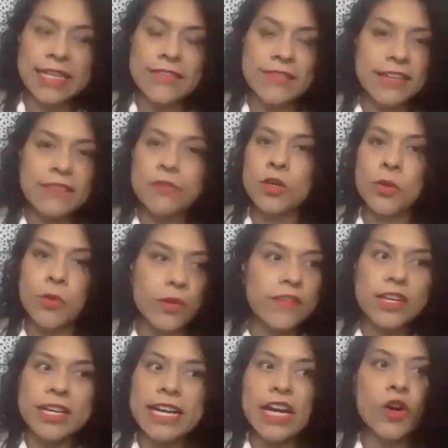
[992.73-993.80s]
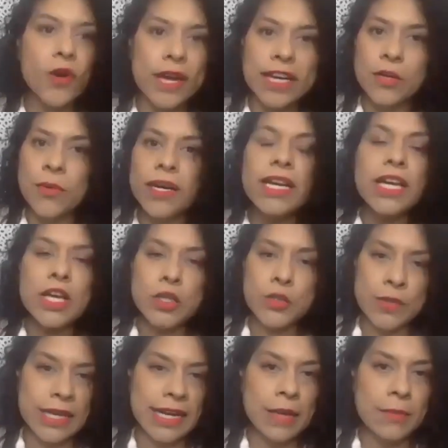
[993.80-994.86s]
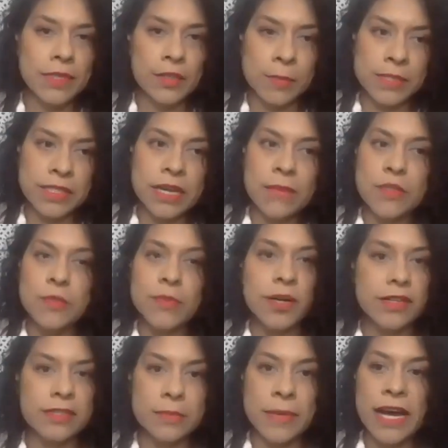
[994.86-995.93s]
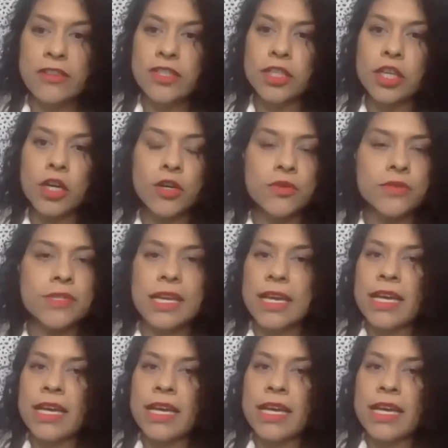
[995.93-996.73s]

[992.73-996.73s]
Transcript: Even if you're not going anywhere, you cannot be in your pajamas. Put on some house clothes,